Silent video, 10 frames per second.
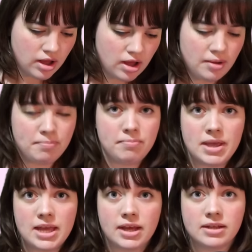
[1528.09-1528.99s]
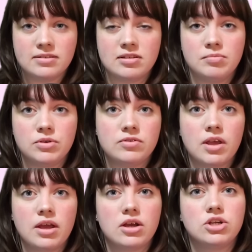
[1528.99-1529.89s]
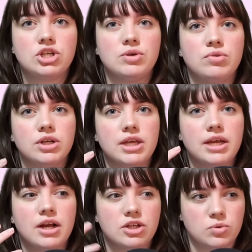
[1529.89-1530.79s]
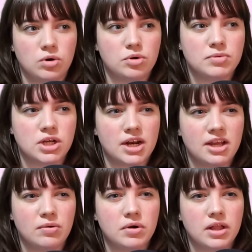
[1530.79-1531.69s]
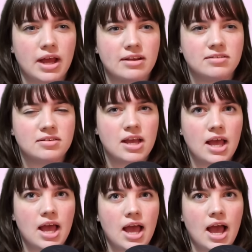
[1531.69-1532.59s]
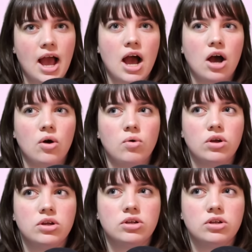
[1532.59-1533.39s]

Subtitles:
Me Against the Music, she really got to work with Madonna and realized how,